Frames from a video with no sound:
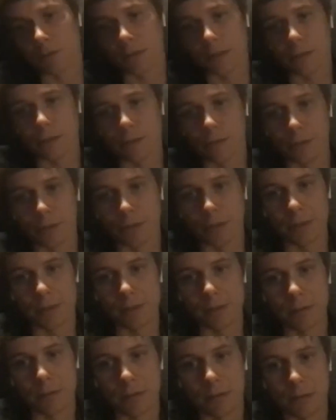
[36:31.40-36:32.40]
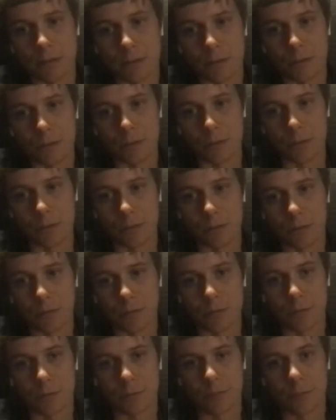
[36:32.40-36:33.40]
actually is. So,
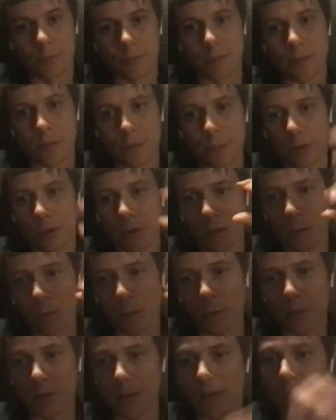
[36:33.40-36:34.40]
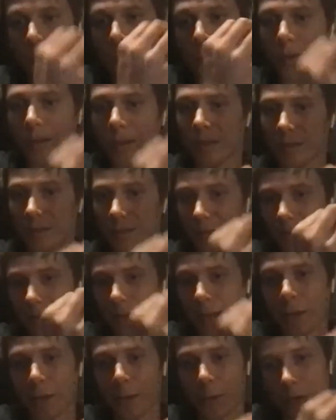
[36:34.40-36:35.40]
so they will always have to make this
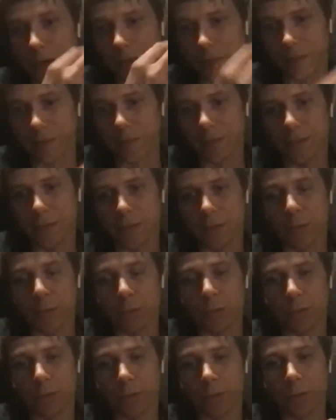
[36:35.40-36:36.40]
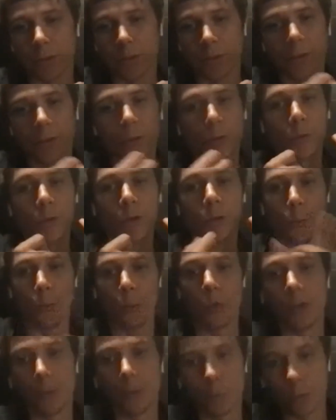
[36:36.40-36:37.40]
ROI decision about do I
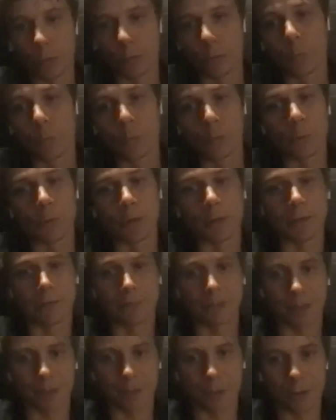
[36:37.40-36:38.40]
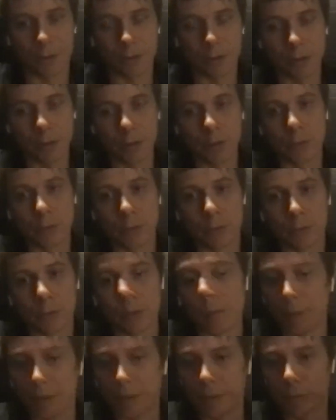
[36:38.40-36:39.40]
really want to put my finger into
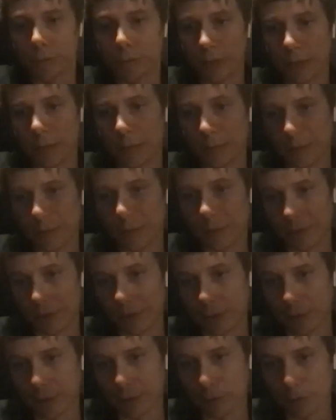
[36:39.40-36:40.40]
I mean to get my finger into